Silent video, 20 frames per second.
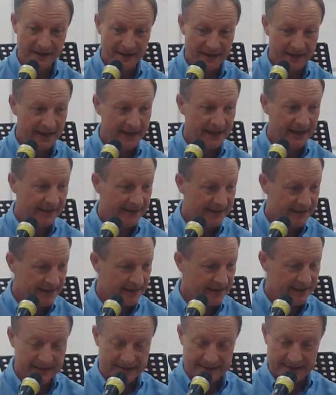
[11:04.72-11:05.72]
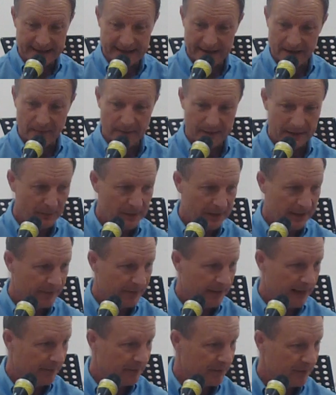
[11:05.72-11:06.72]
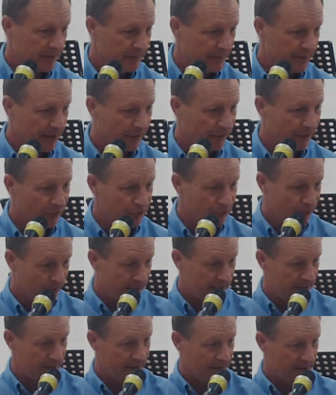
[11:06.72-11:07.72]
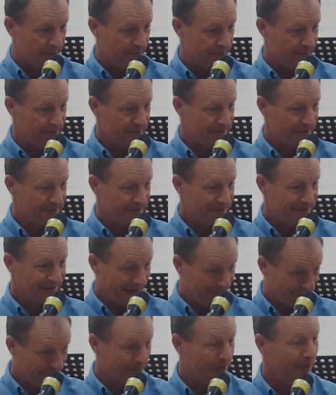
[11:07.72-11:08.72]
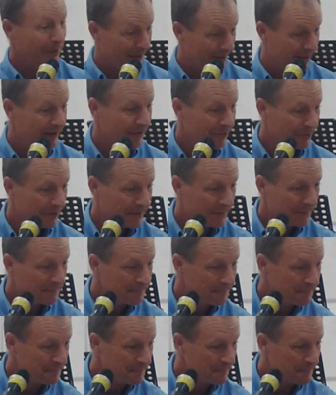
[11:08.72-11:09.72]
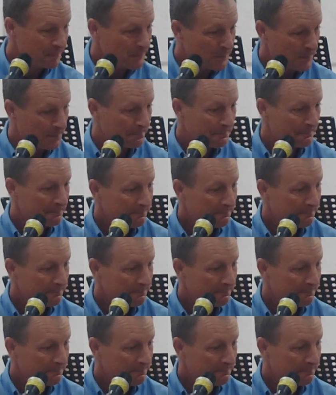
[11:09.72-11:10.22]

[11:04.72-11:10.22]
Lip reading: Yeah, he did. He didn't care about whatever happened to anybody else. Is your hand up? Yes. Yeah. Okay.